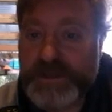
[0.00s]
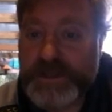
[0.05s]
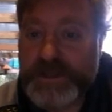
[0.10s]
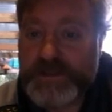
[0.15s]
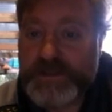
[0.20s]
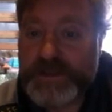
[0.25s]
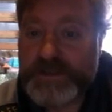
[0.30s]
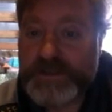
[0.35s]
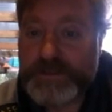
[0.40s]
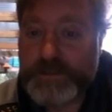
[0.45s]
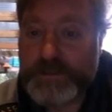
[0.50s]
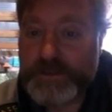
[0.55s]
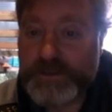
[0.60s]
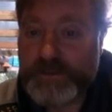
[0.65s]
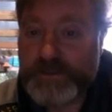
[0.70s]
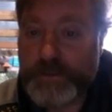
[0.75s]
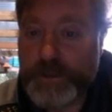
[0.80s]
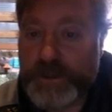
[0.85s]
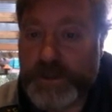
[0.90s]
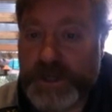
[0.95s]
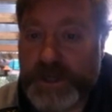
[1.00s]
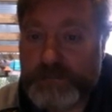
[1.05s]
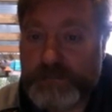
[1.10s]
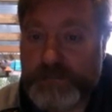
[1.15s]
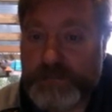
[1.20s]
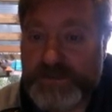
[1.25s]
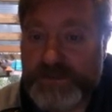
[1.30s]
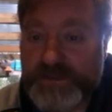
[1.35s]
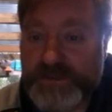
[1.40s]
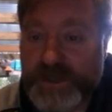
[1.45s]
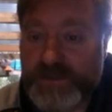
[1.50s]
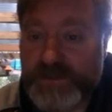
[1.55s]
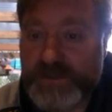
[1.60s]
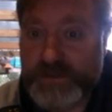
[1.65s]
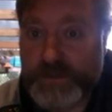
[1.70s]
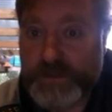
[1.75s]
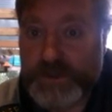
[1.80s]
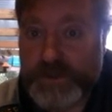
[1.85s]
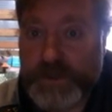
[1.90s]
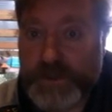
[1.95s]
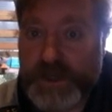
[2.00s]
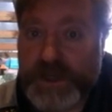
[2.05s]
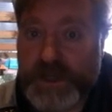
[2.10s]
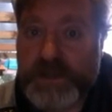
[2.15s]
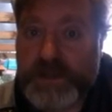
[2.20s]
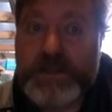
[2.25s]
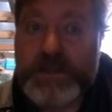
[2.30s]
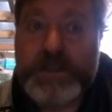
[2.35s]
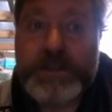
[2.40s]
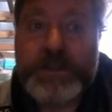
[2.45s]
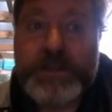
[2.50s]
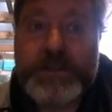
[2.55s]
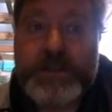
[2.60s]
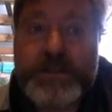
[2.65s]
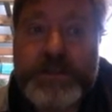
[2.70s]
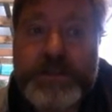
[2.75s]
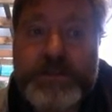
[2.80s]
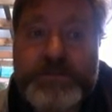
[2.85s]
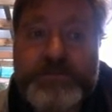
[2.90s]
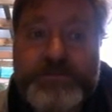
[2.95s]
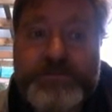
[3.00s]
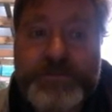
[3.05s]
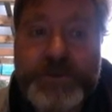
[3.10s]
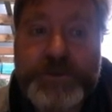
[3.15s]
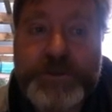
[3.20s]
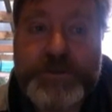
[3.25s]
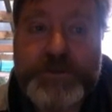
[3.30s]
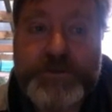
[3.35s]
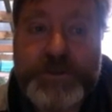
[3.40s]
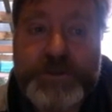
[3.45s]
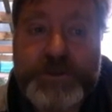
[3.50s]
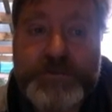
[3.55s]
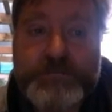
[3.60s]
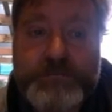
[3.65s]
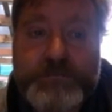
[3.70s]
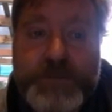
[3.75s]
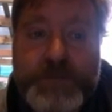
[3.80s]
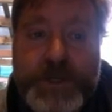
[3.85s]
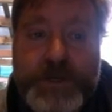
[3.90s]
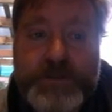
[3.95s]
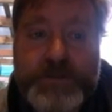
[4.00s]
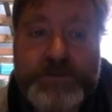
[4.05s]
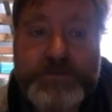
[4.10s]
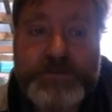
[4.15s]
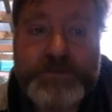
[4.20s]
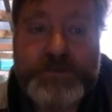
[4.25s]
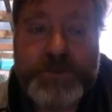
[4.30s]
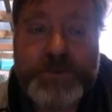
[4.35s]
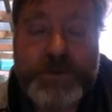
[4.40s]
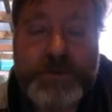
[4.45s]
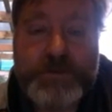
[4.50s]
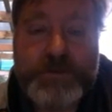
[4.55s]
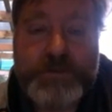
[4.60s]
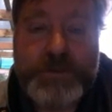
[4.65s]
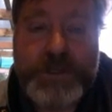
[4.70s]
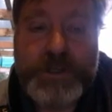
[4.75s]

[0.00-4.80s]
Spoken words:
that the ability to work out precisely where you are is very, very strong.